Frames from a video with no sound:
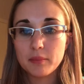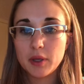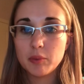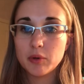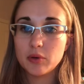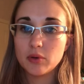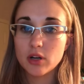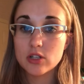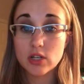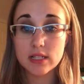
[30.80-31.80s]
people who
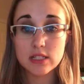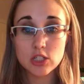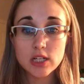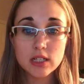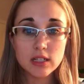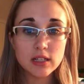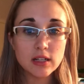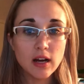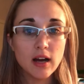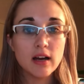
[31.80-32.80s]
are
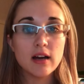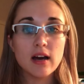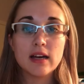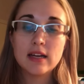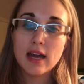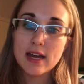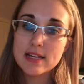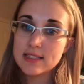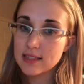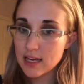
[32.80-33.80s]
transgender,
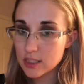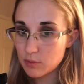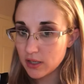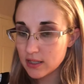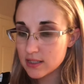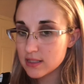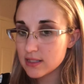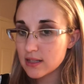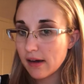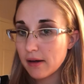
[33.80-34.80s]
gays, lesbians,